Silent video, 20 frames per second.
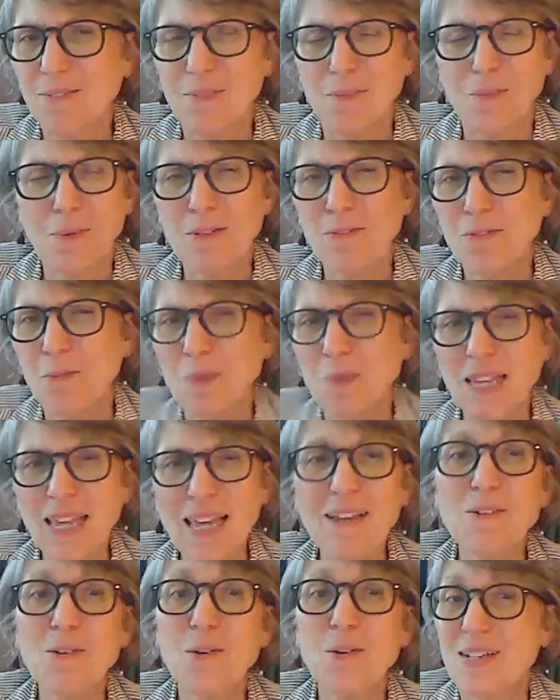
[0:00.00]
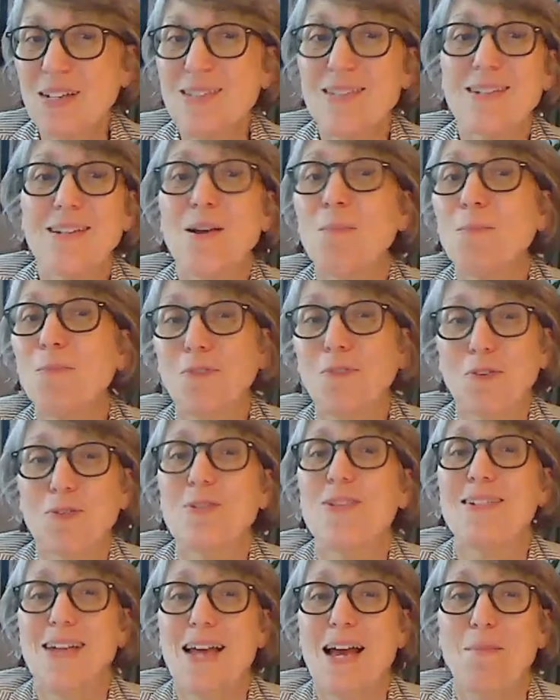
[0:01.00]
right from the get-go, that's the
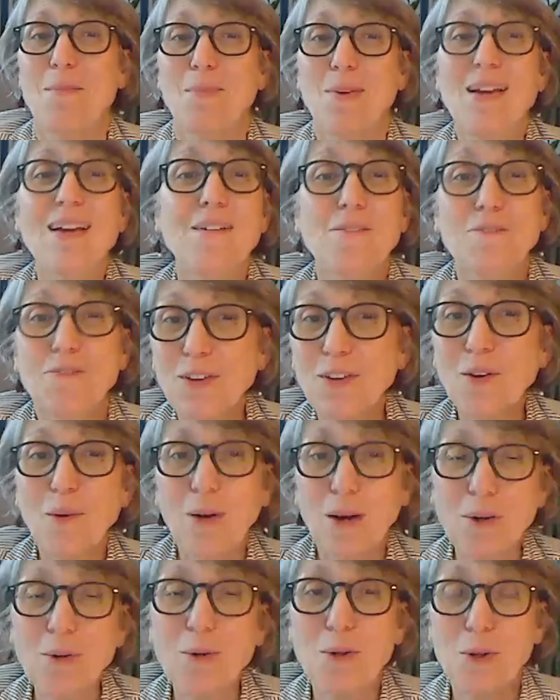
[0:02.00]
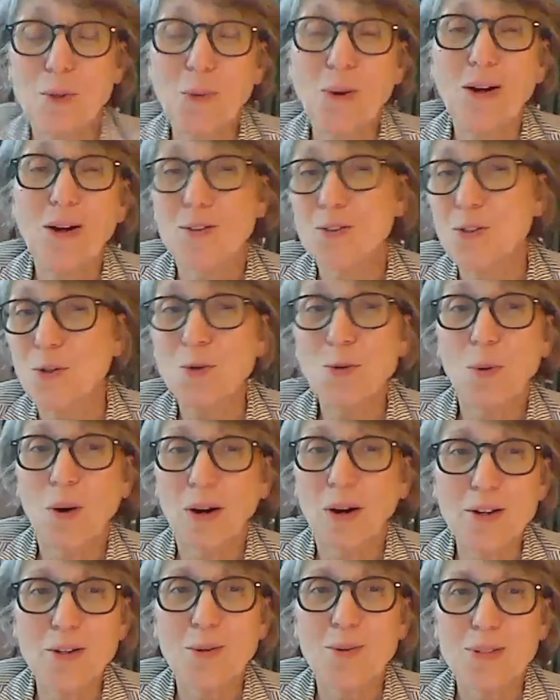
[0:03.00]
first step. Figure out who you are. So who
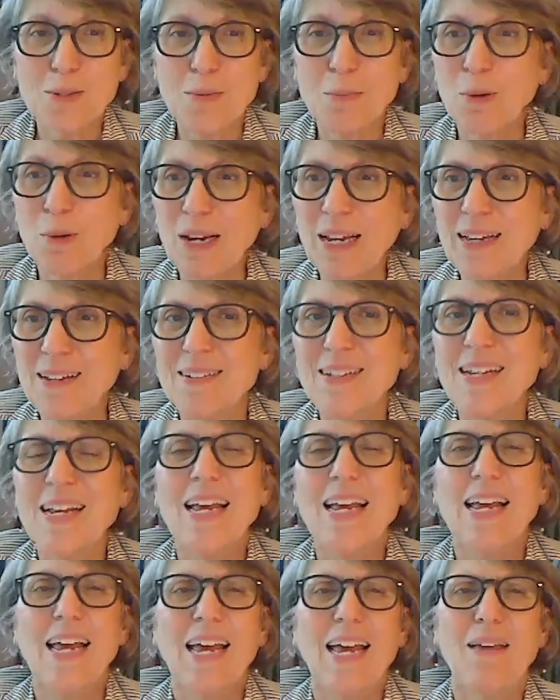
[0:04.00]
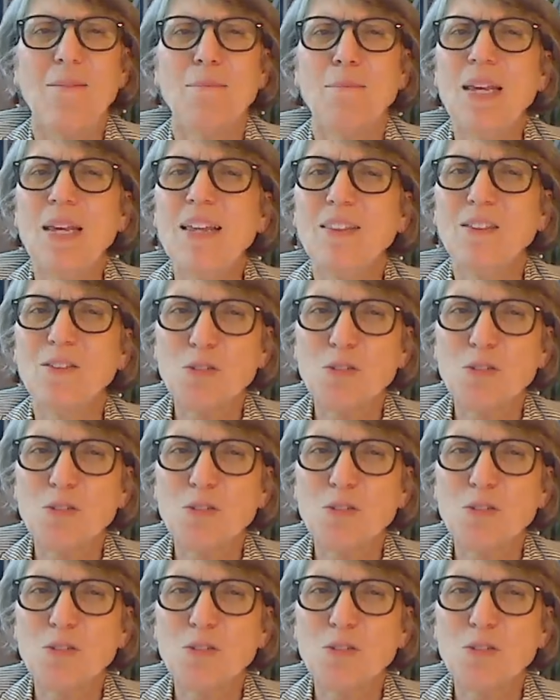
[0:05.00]
are you as a brand? And being the